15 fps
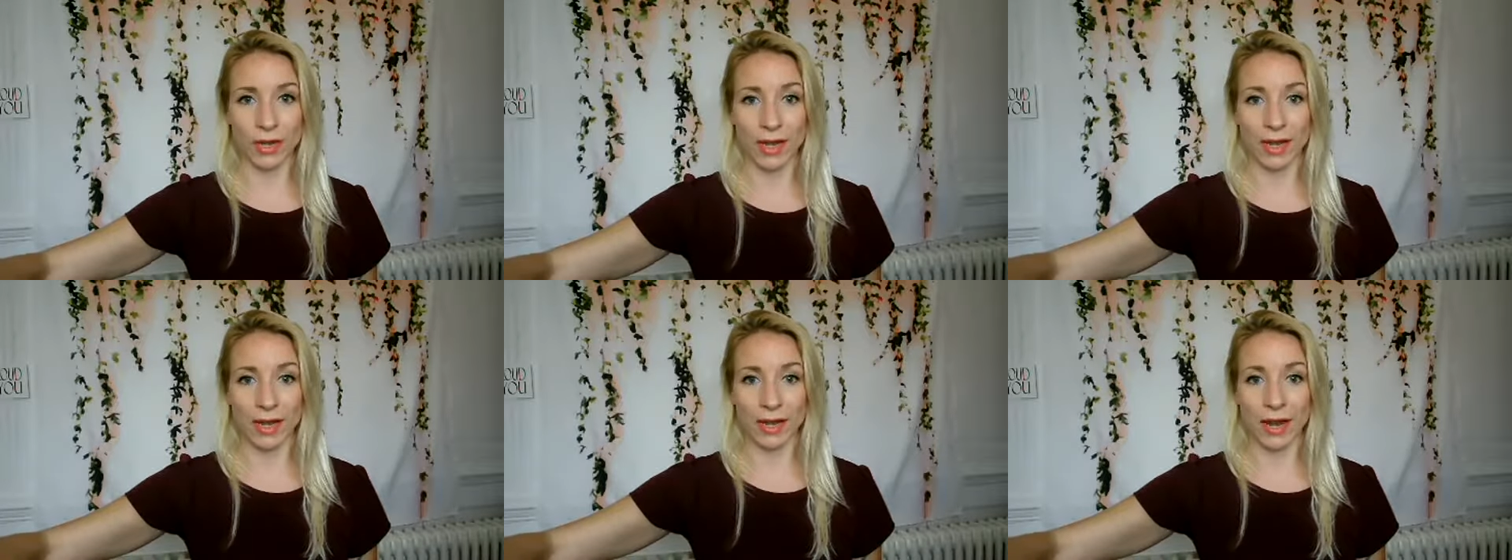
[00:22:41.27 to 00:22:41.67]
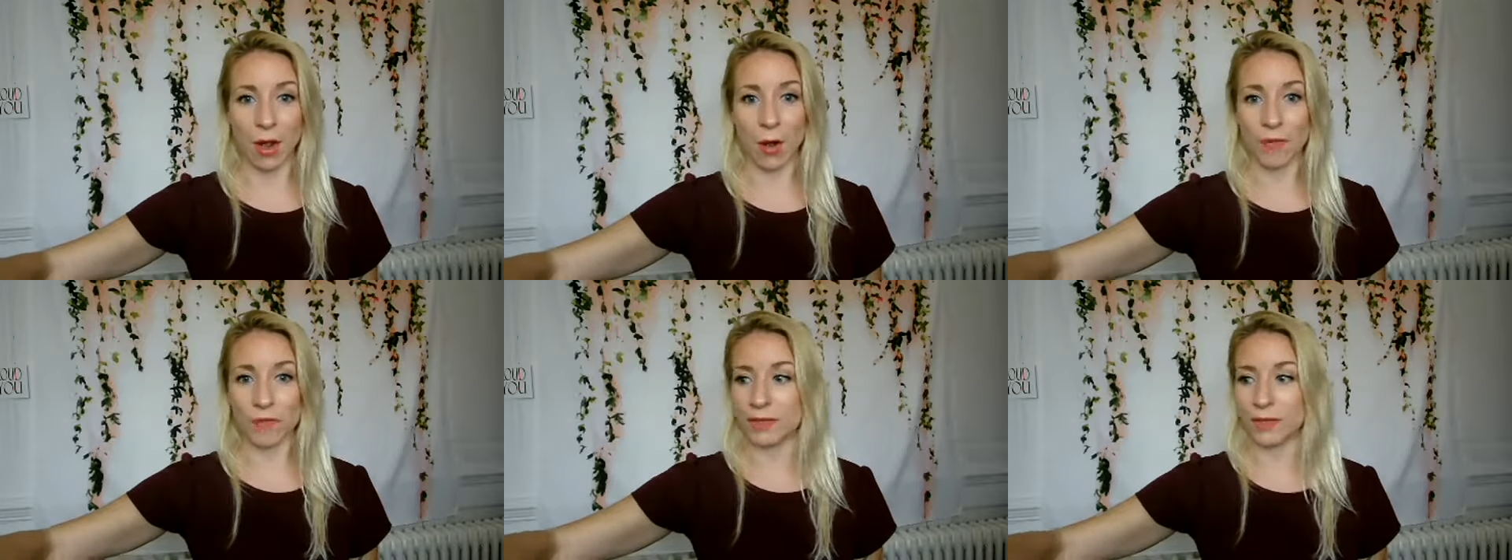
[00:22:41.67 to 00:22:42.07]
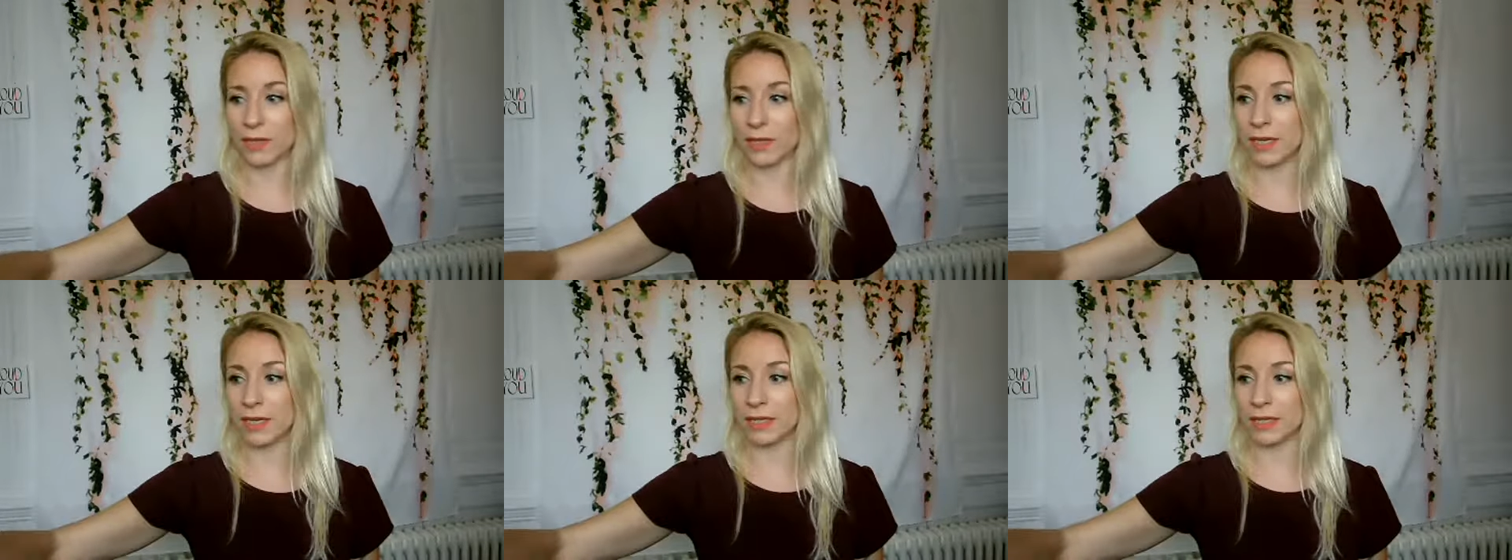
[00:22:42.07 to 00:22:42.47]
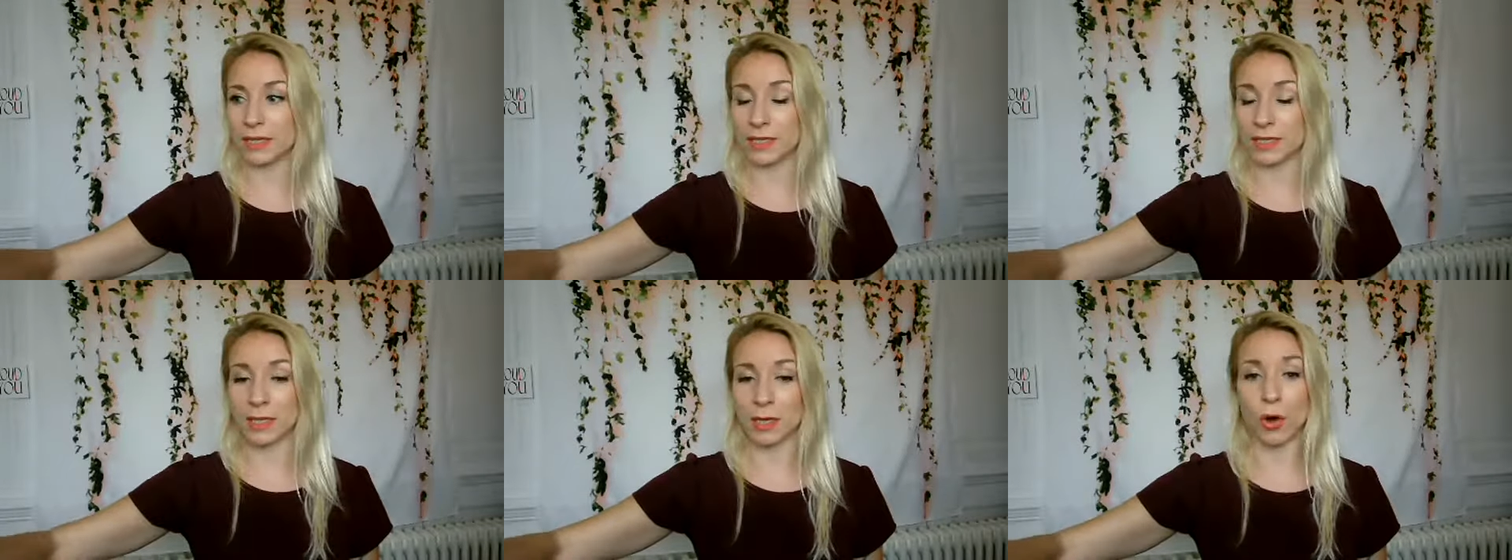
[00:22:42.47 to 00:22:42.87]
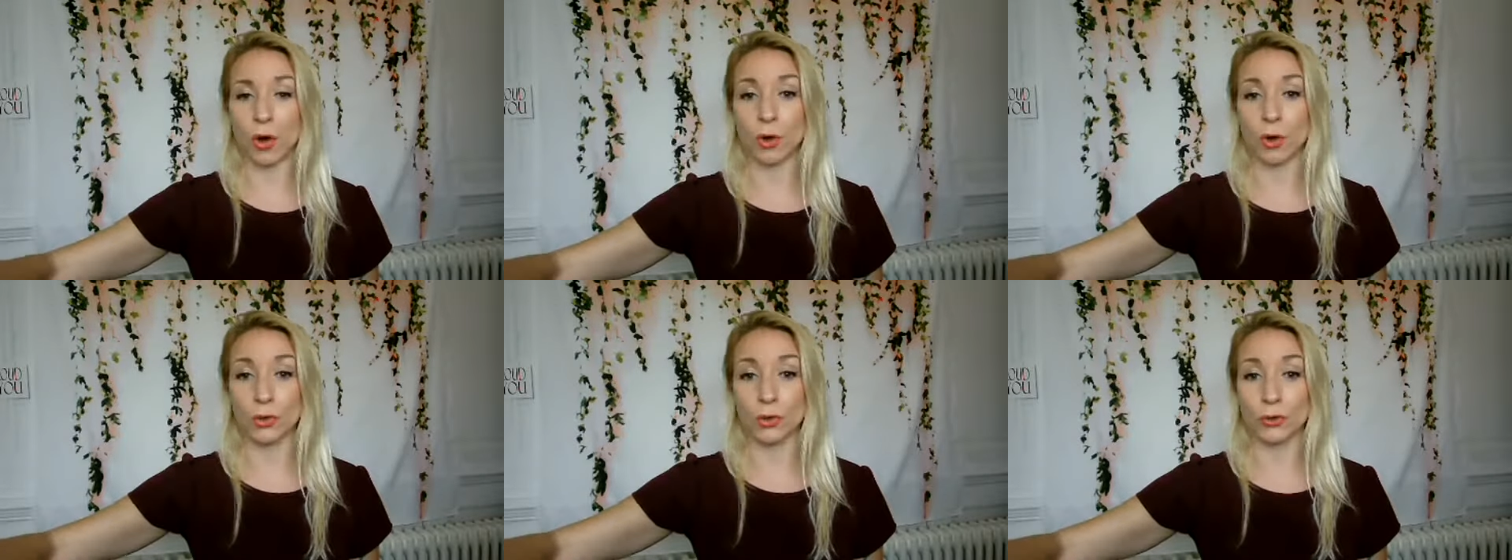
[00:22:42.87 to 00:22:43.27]
I can offer the healing to the
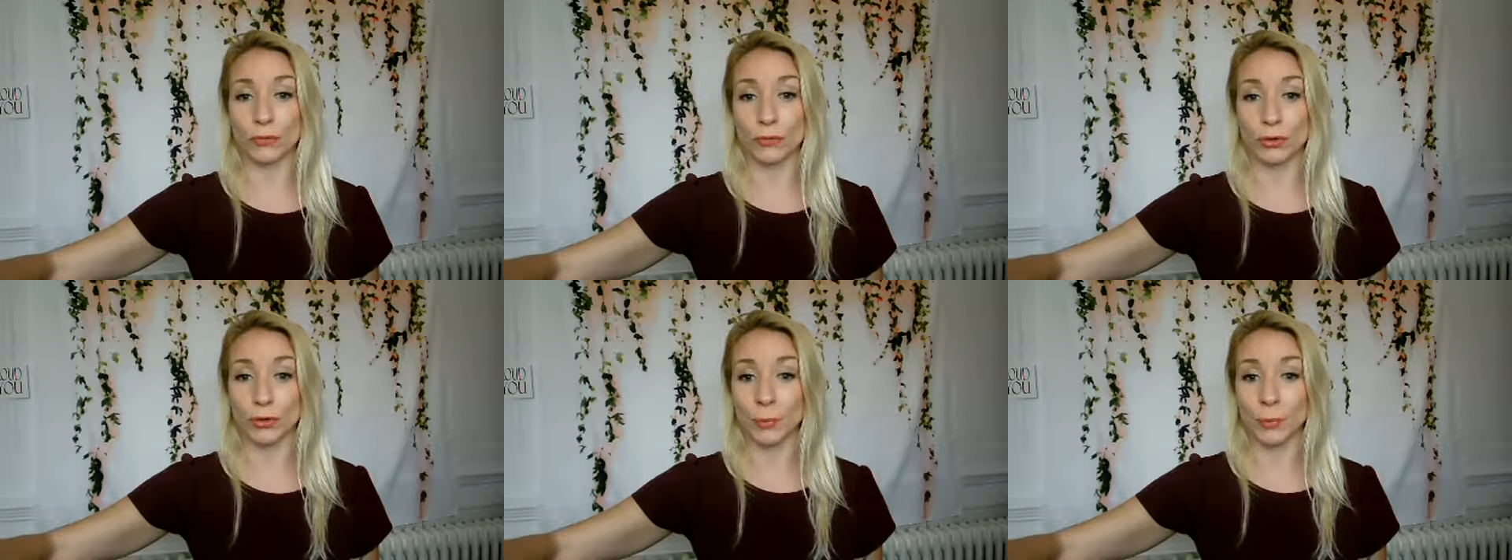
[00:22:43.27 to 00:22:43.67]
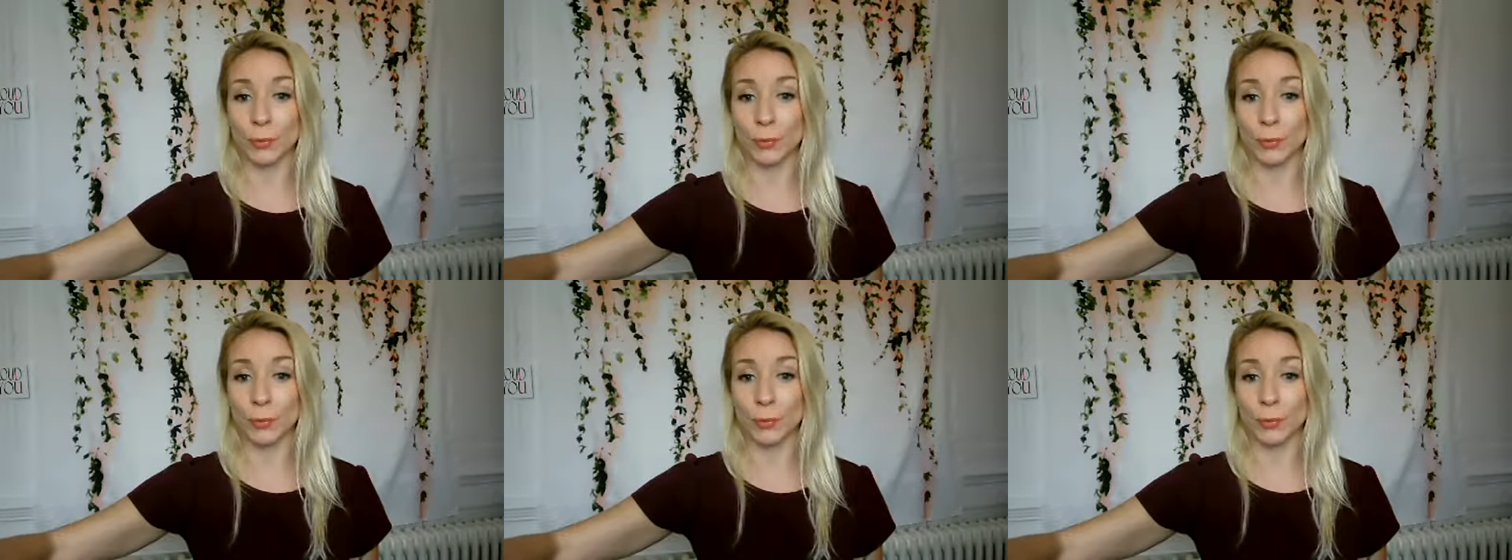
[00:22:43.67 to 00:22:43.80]
whole group,